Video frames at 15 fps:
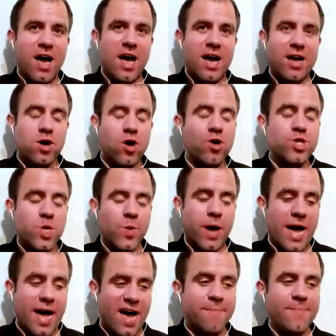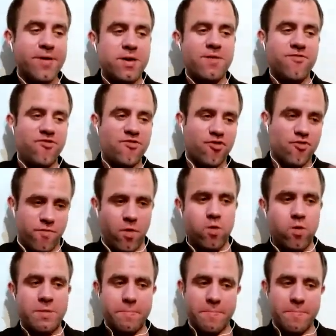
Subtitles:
I got into a habit of scrolling